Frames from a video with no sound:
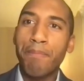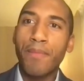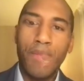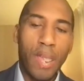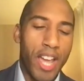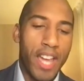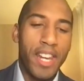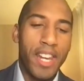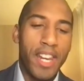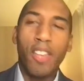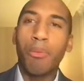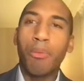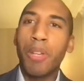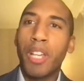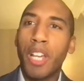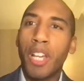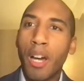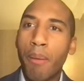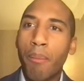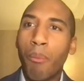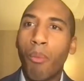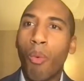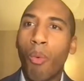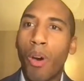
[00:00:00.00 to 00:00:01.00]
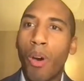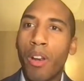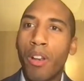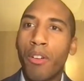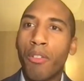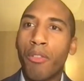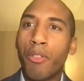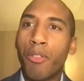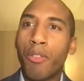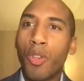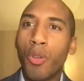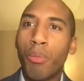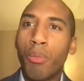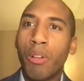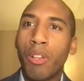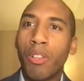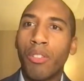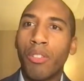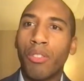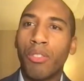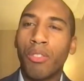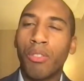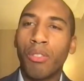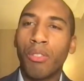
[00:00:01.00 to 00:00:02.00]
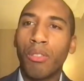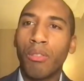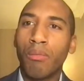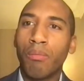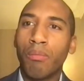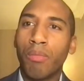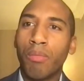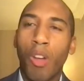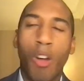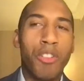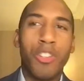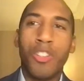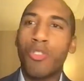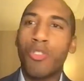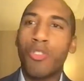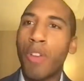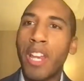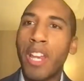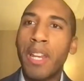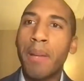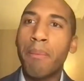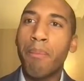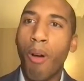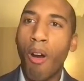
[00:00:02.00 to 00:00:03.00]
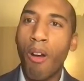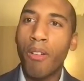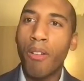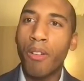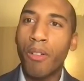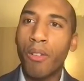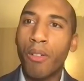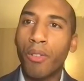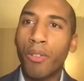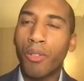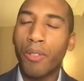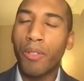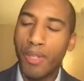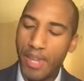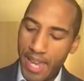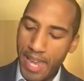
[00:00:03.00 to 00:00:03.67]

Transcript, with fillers: China has become one of Cuba's largest trading partners,